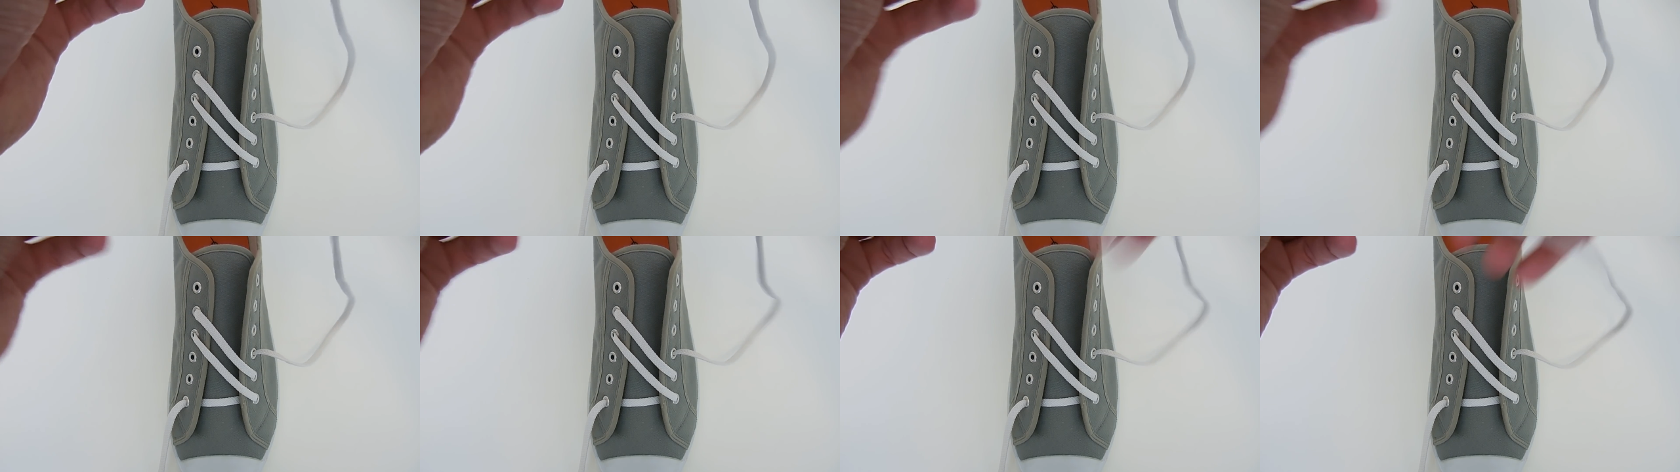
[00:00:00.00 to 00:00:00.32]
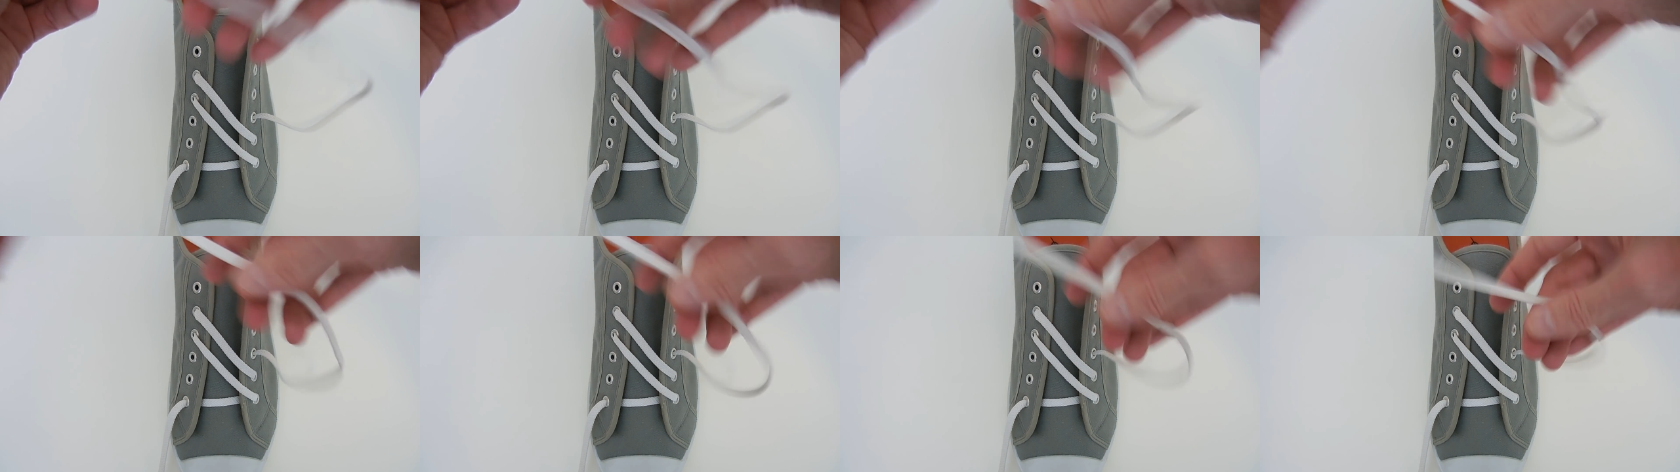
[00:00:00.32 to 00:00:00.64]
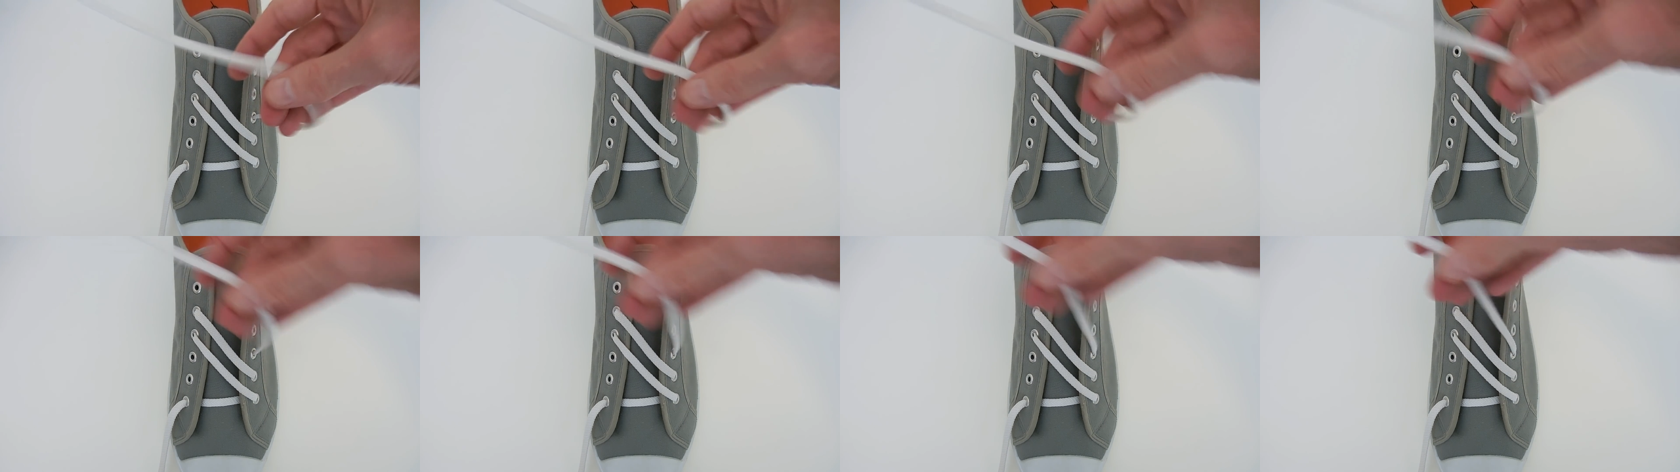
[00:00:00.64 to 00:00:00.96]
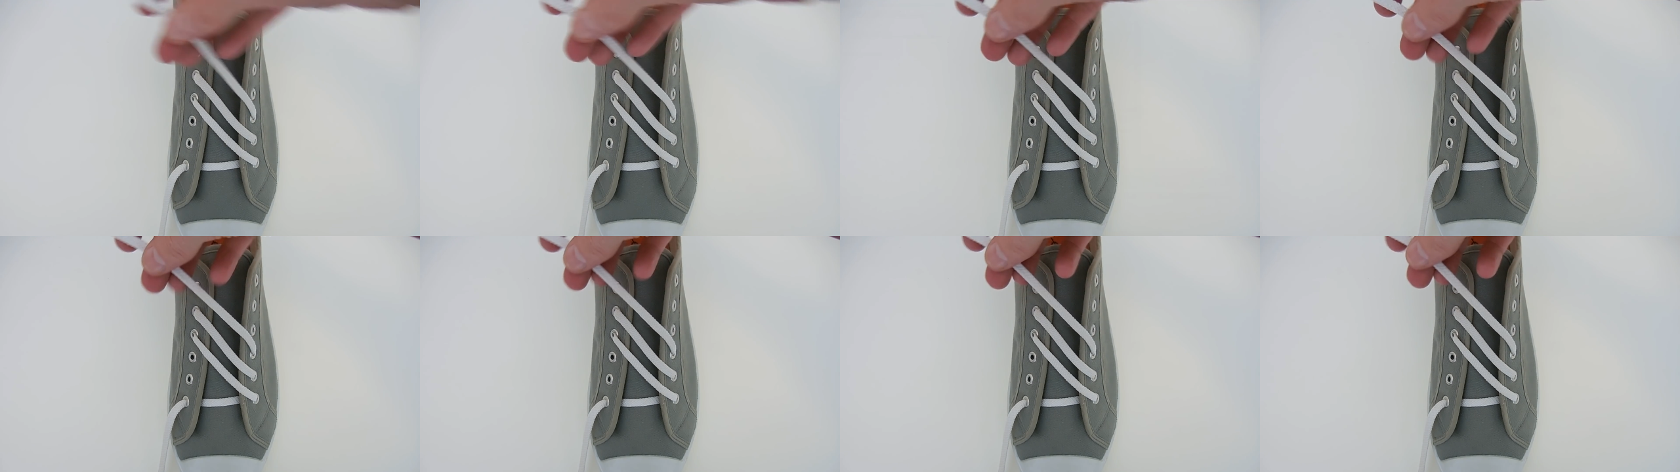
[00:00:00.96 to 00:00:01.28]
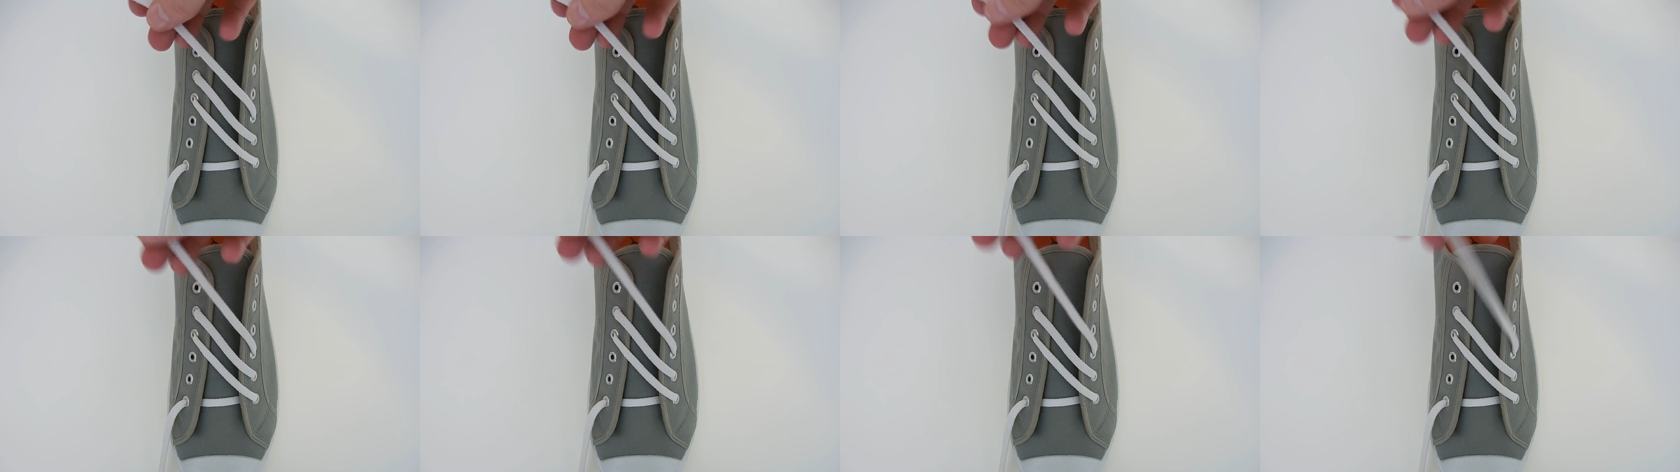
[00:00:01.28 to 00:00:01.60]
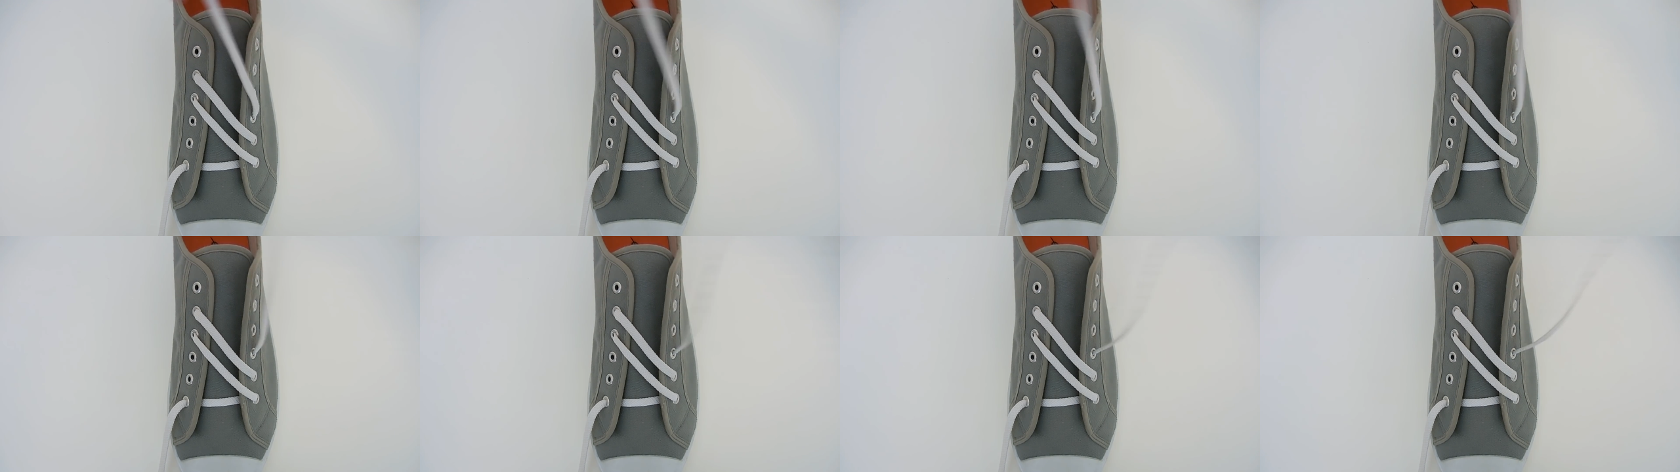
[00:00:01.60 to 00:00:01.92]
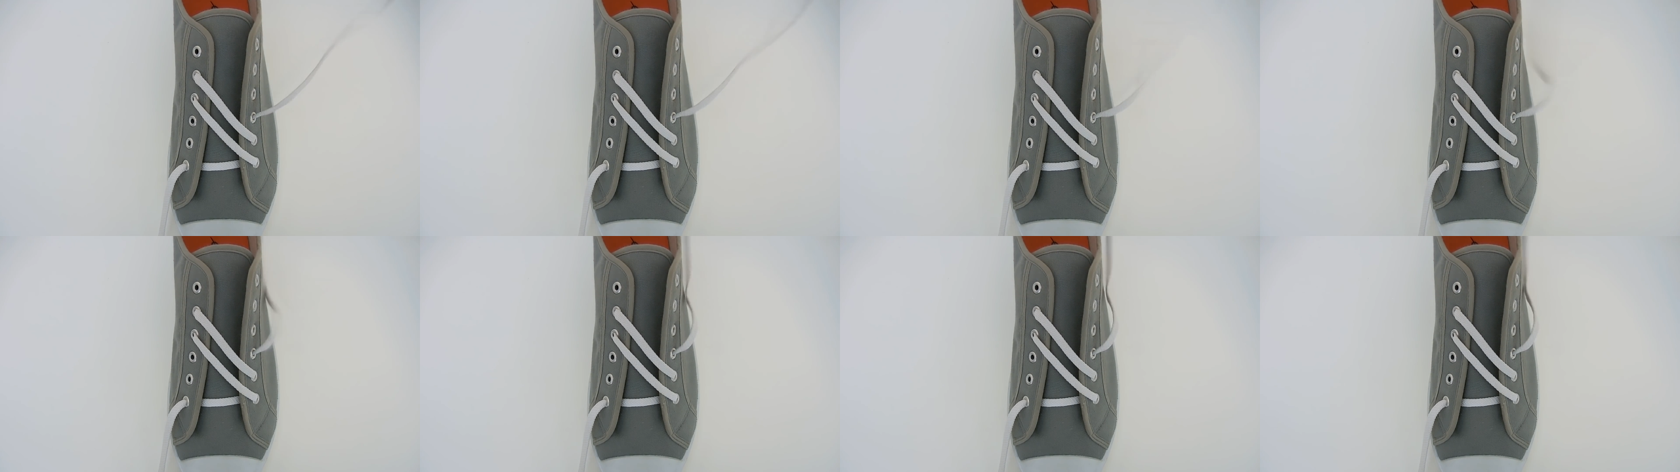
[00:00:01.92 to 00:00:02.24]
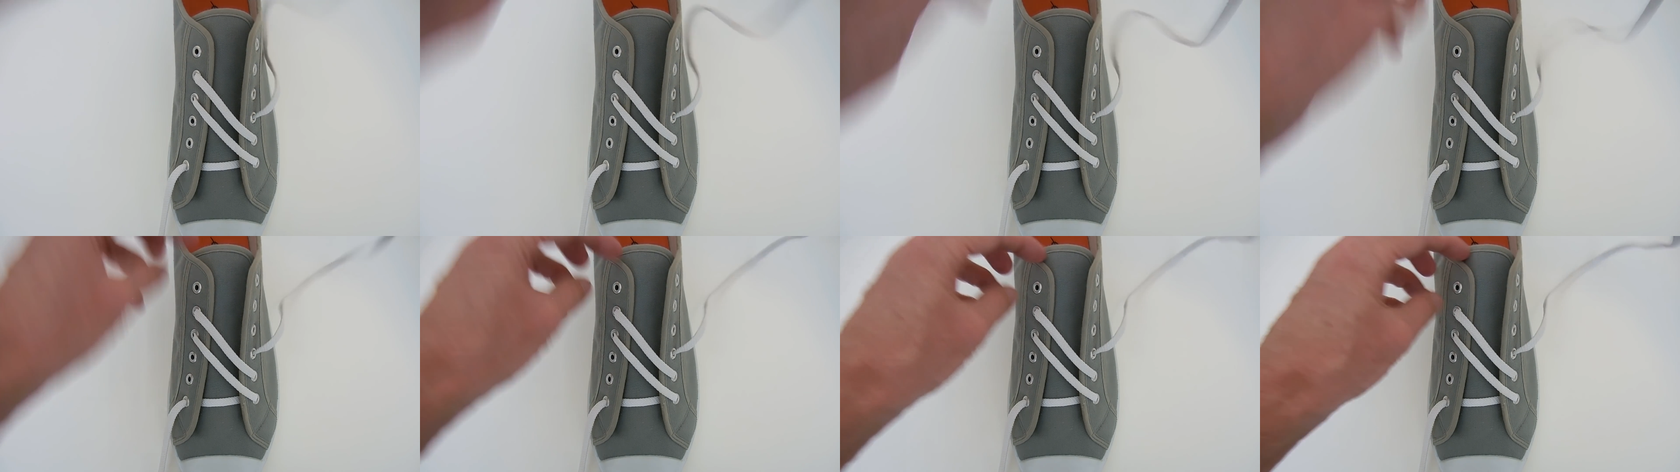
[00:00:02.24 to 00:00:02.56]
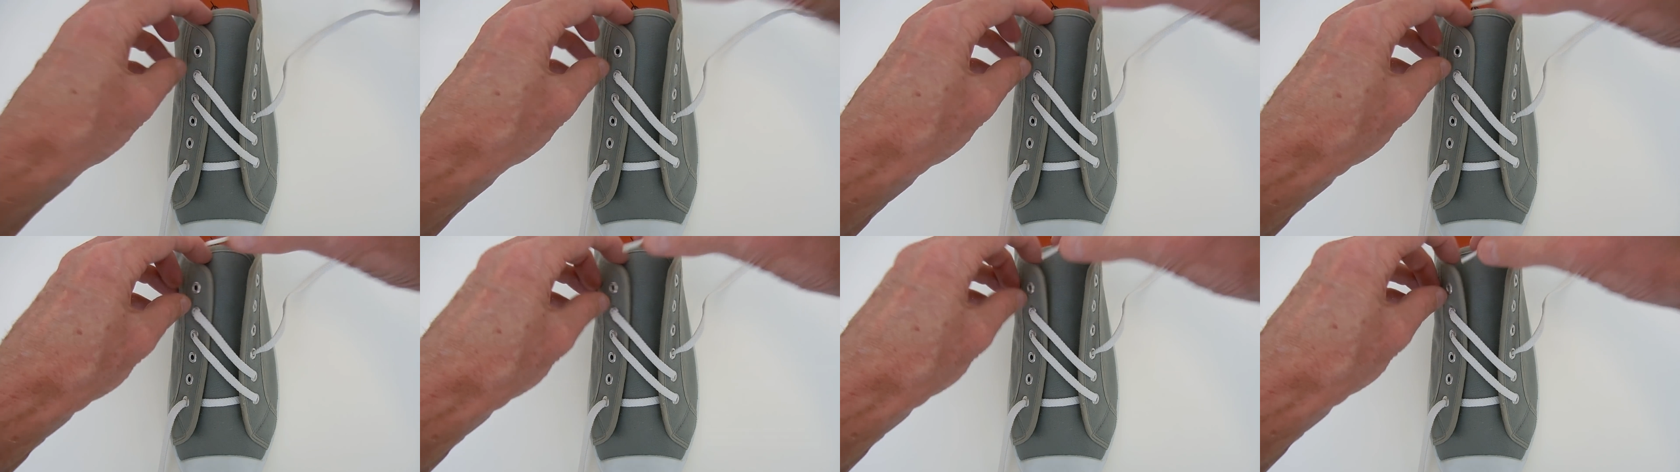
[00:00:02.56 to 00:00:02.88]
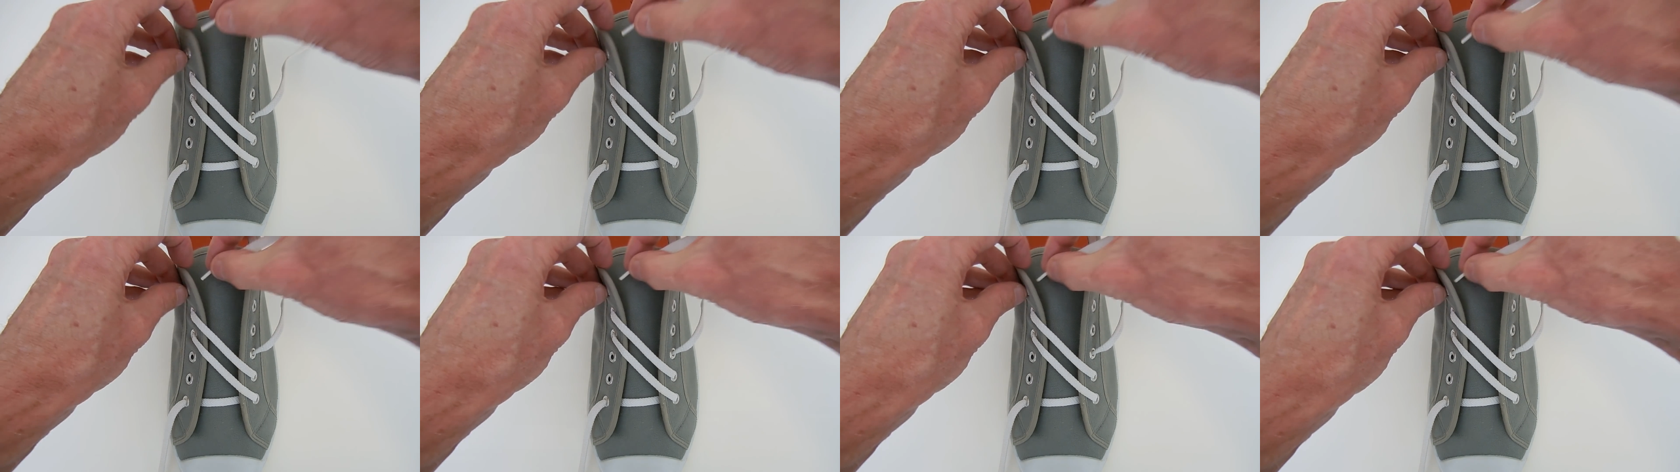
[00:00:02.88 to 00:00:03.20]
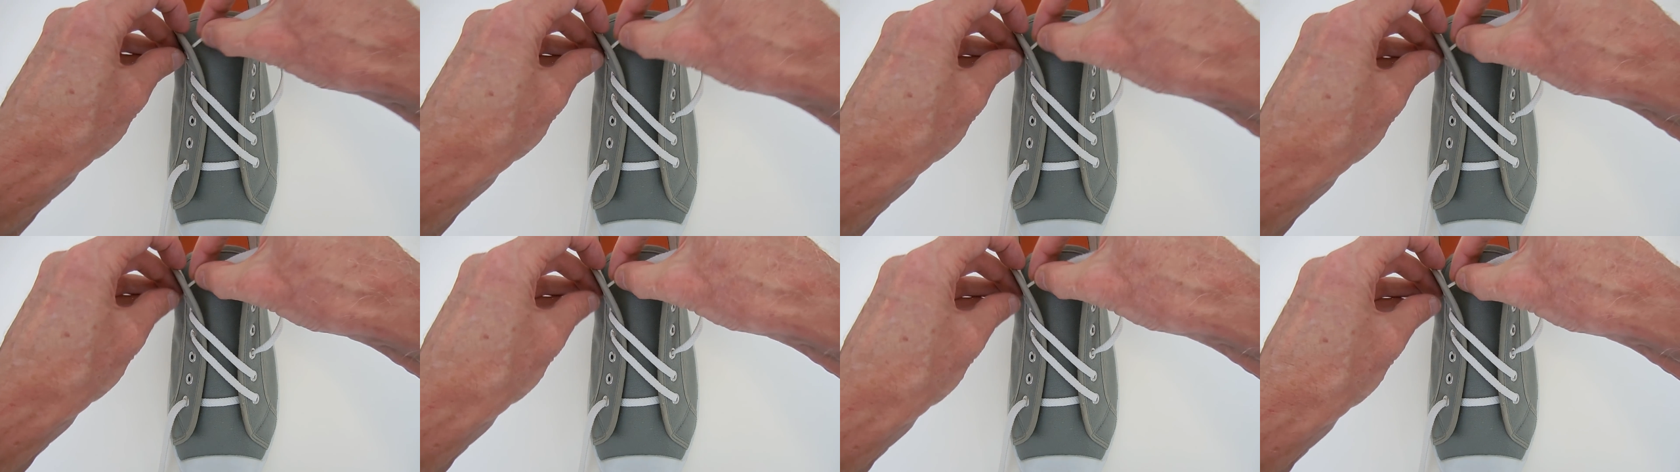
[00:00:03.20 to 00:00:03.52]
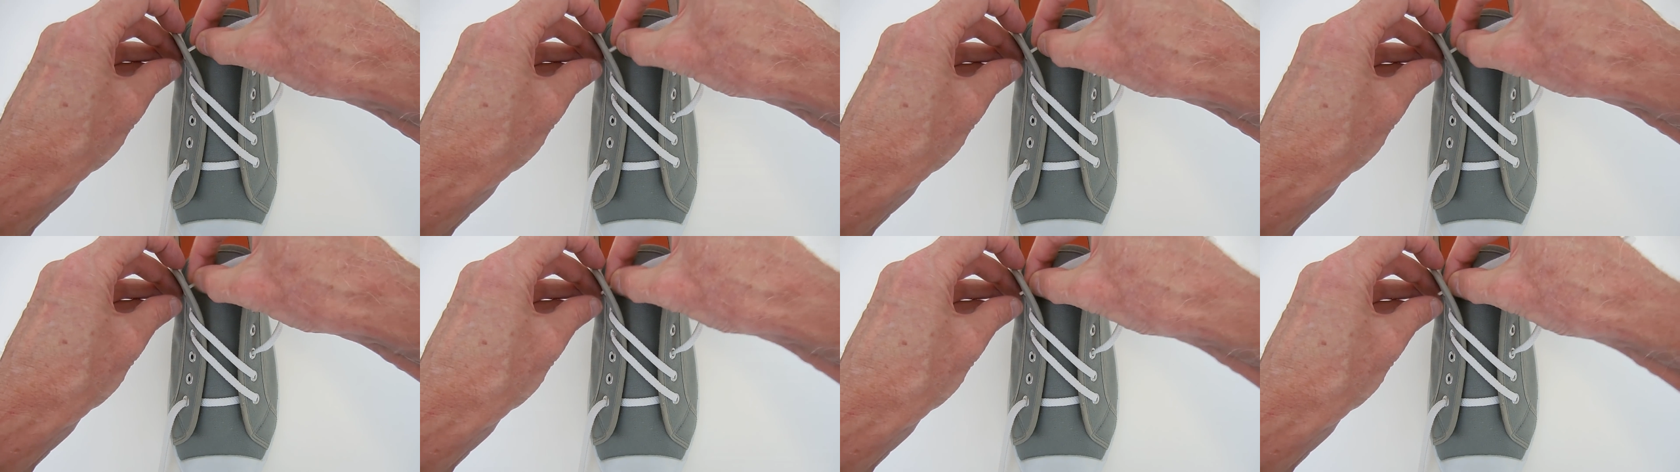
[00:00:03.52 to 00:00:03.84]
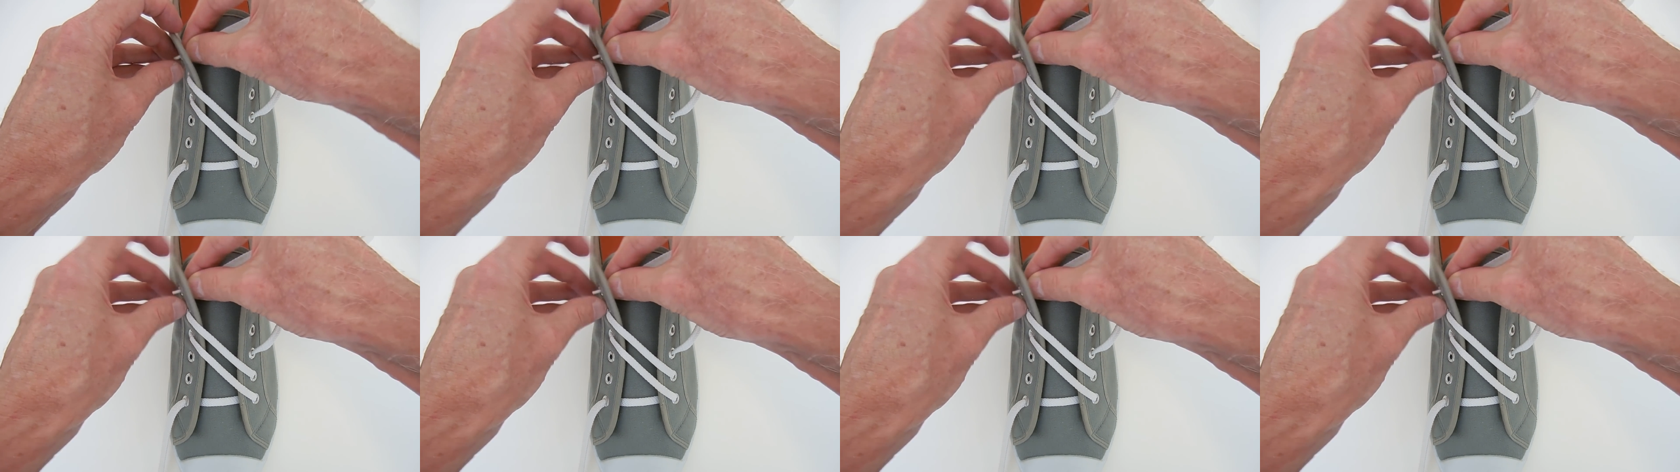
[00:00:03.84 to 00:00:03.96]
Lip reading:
No face is visible, so there are no lips to read.